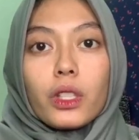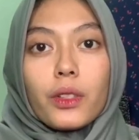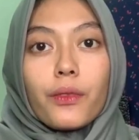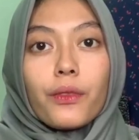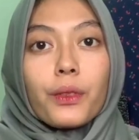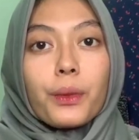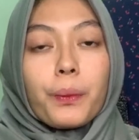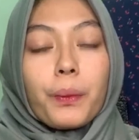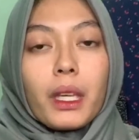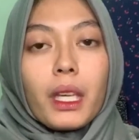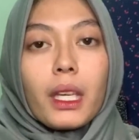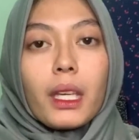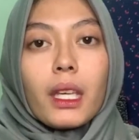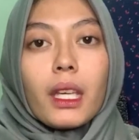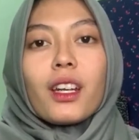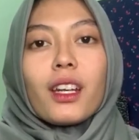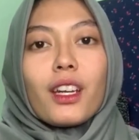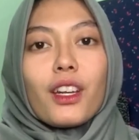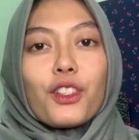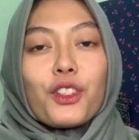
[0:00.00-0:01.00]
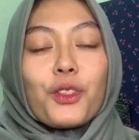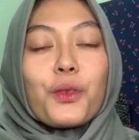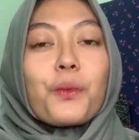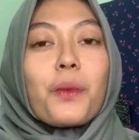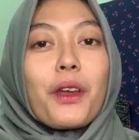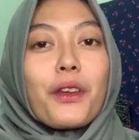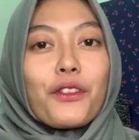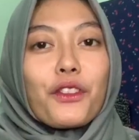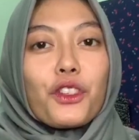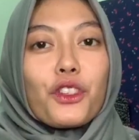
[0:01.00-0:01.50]
for me to my
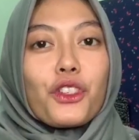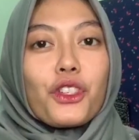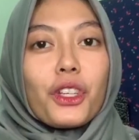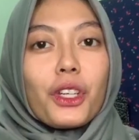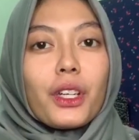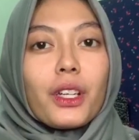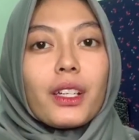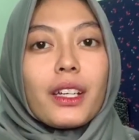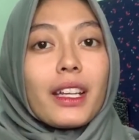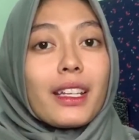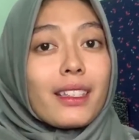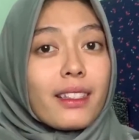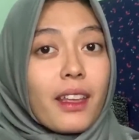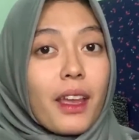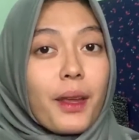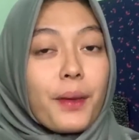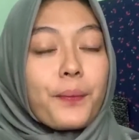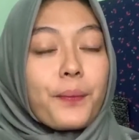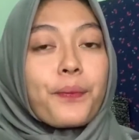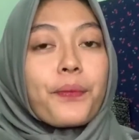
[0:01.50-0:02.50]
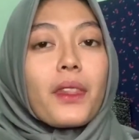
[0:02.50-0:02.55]
future next time,